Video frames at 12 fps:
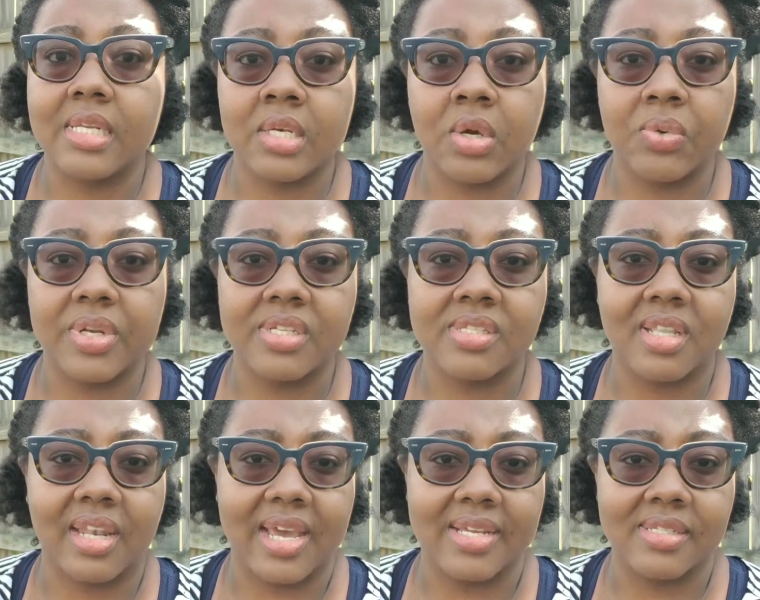notice the
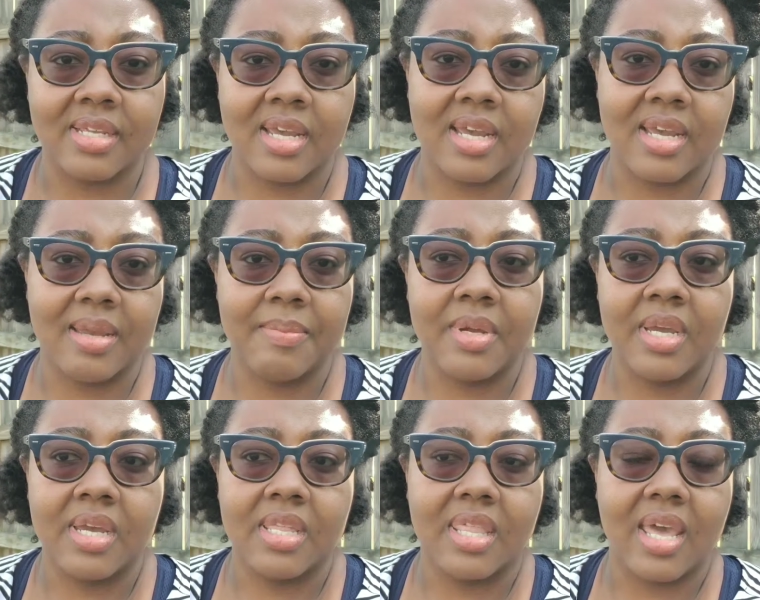last time
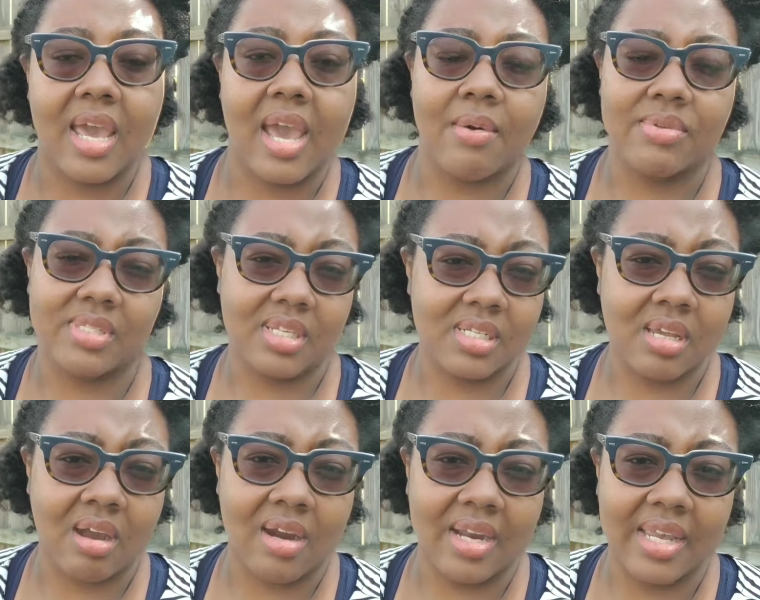that I was in
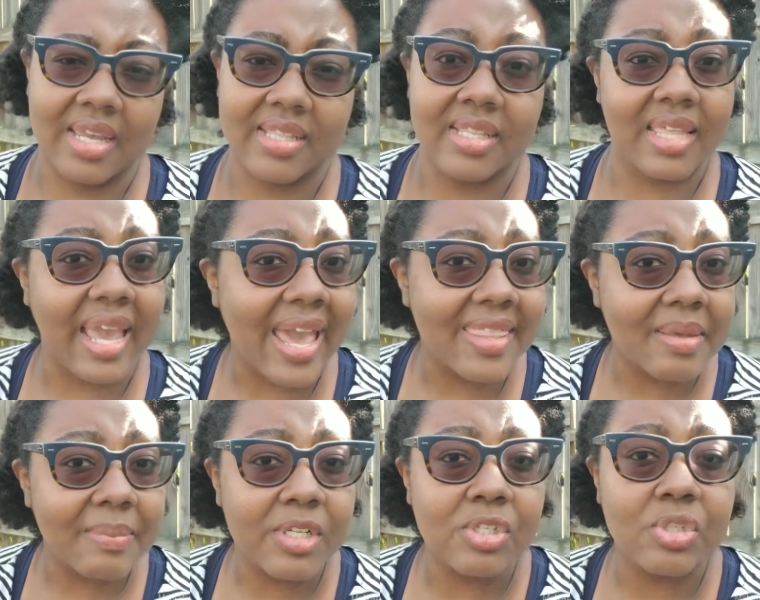Target that they had them
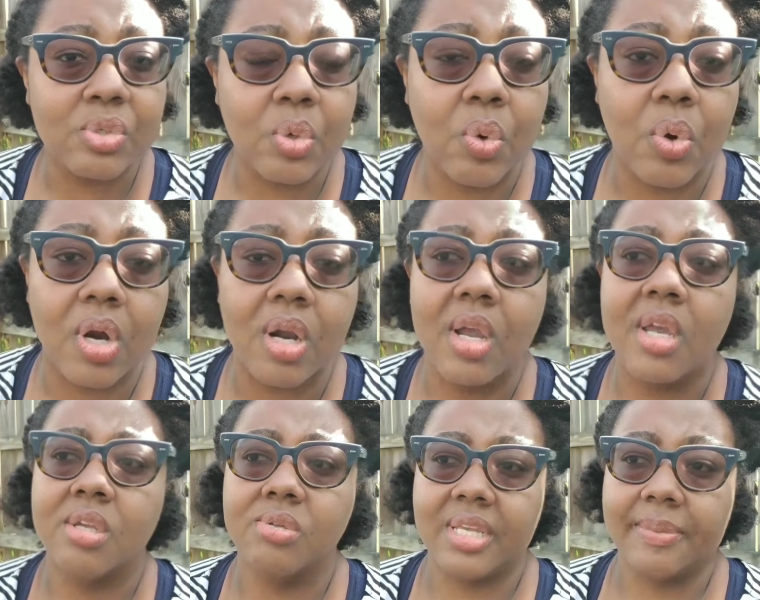in store.
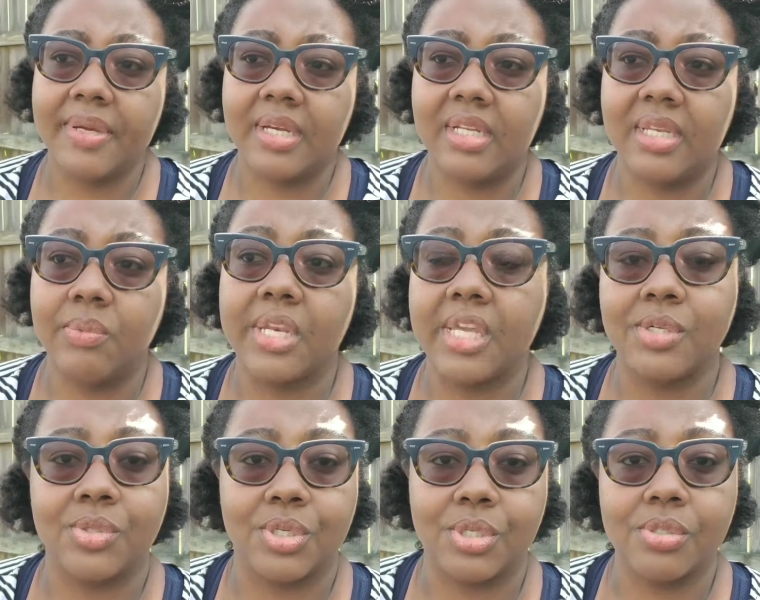You typically, when they
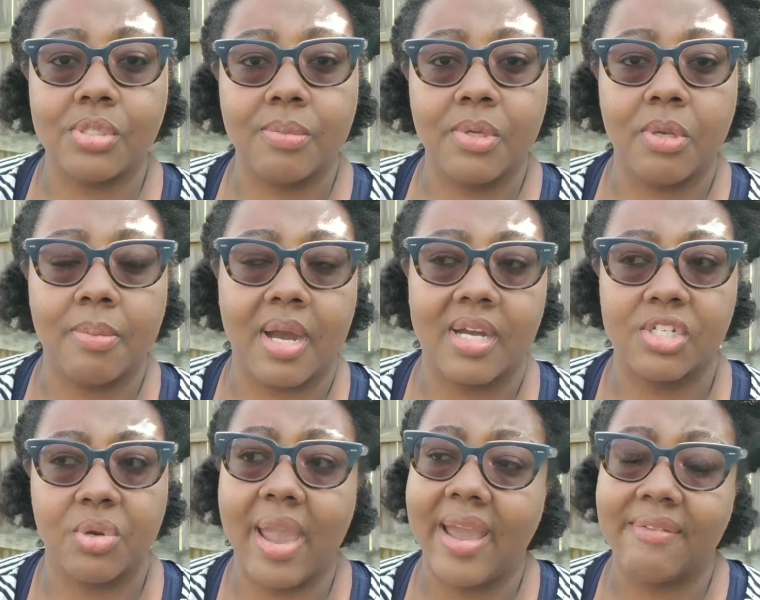introduce the beauty box, you
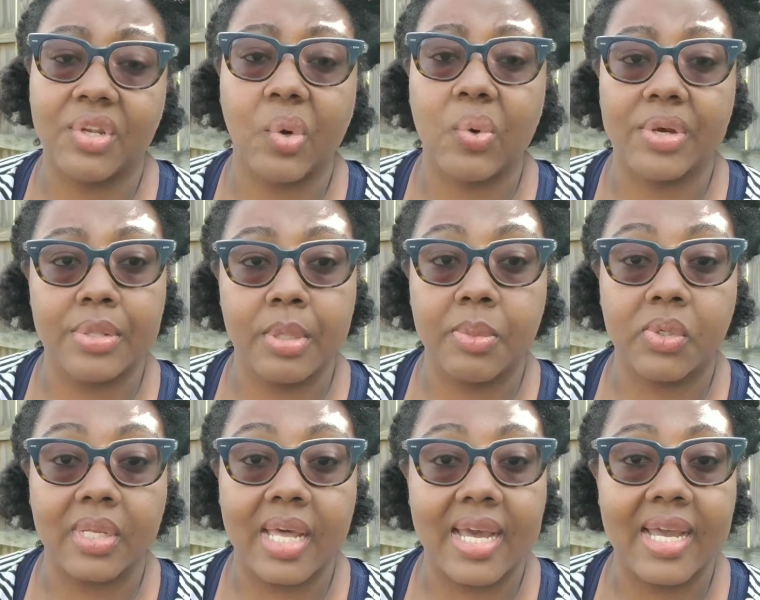have to order them
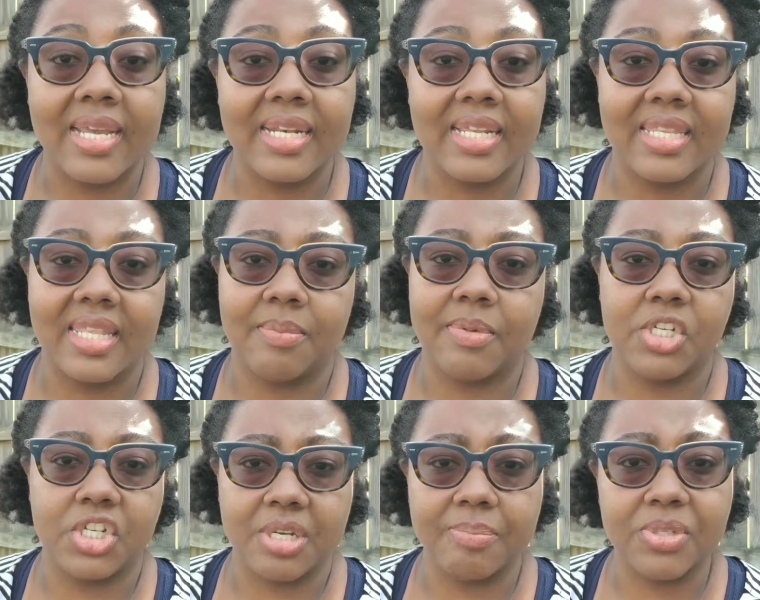online and they'd be
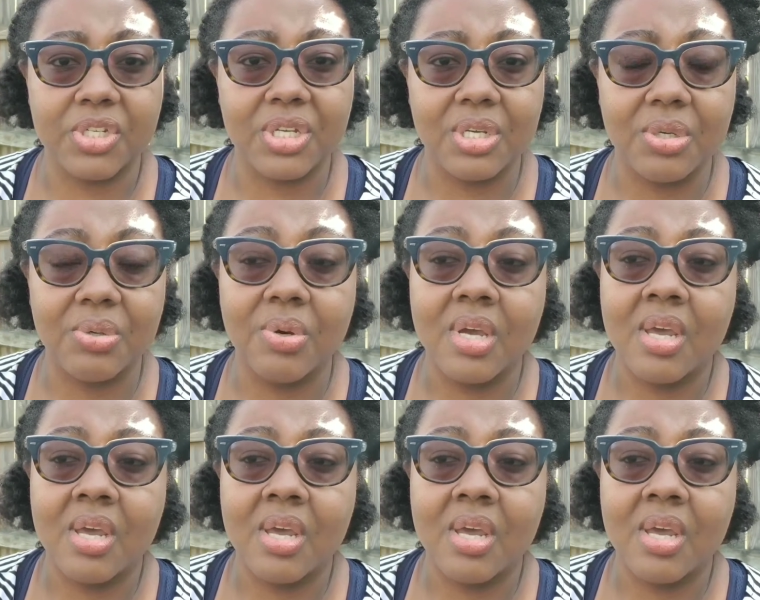shipped to you.